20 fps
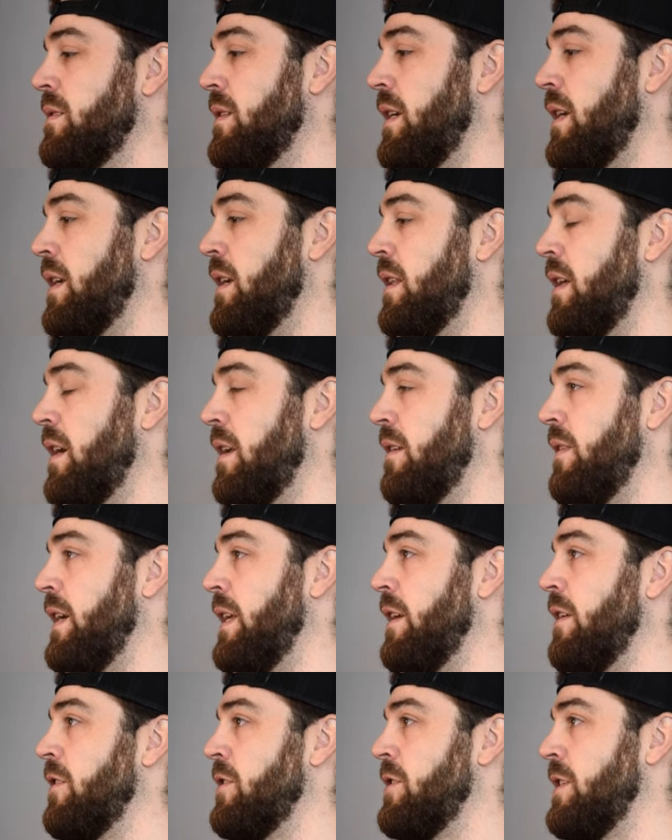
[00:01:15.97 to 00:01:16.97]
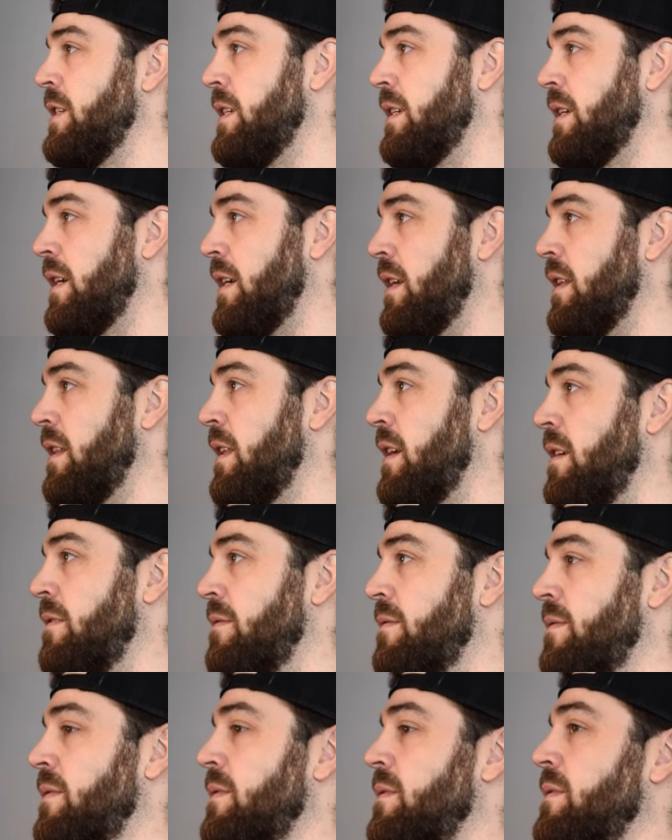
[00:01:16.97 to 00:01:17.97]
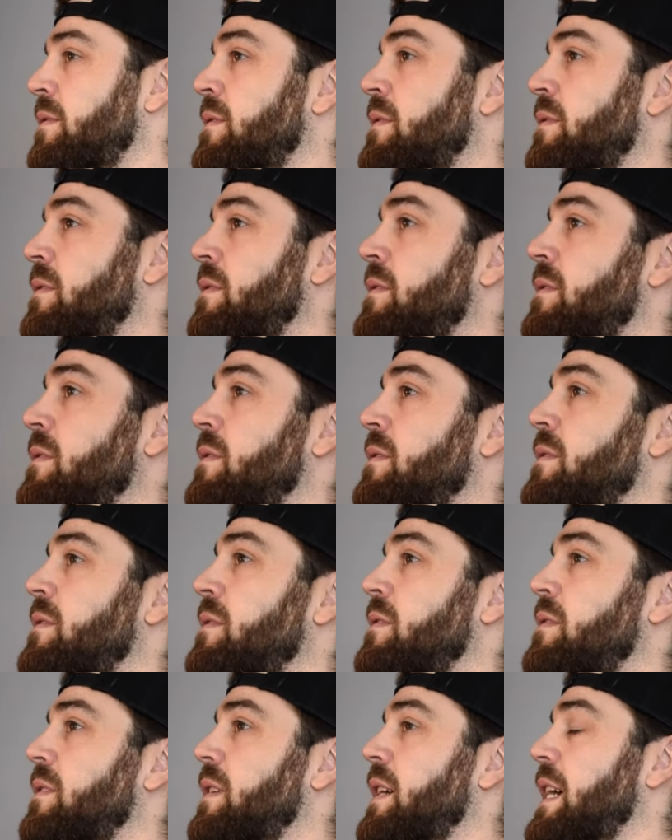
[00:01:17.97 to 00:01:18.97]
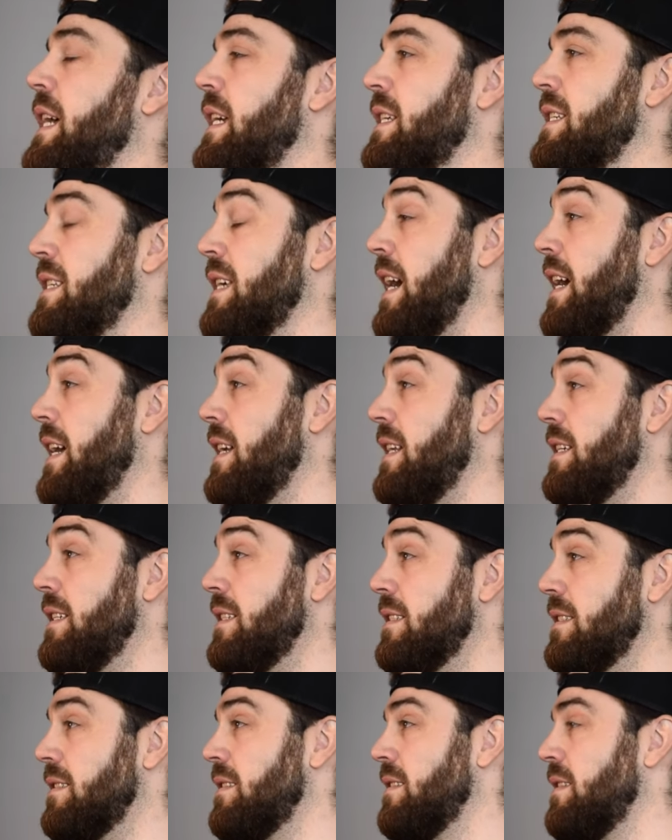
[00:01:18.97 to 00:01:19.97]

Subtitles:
I had a lot of energy. I had a lot of anxiety.